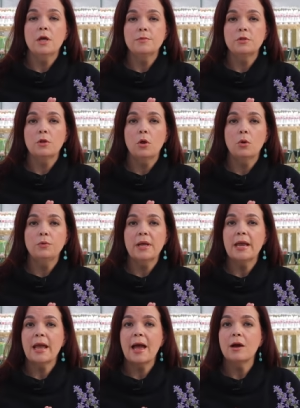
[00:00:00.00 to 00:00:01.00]
up to the whole
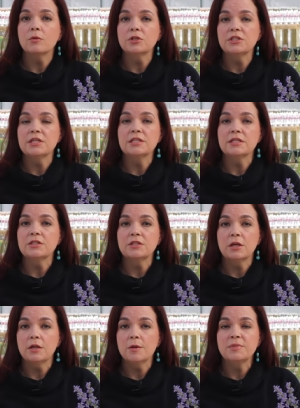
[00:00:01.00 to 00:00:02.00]
day. Ours gets
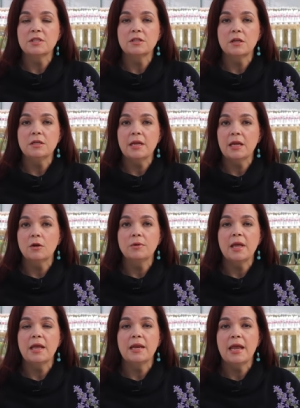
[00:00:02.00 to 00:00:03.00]
sun up to sundown
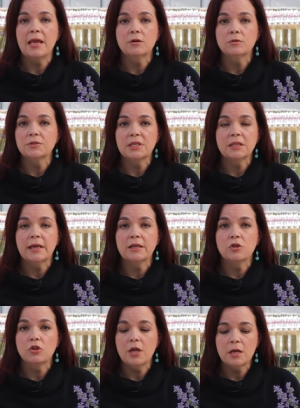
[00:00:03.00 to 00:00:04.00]
and handles it like
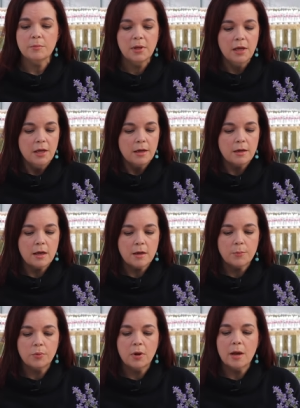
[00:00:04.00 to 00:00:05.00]
a champ. Not
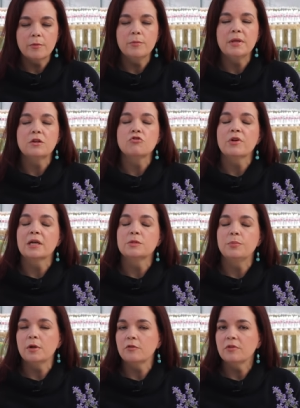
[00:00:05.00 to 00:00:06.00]
a problem. It attracts
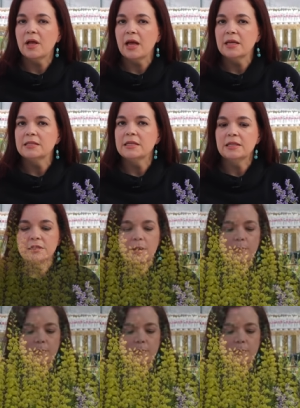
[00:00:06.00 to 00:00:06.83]
butterflies. It is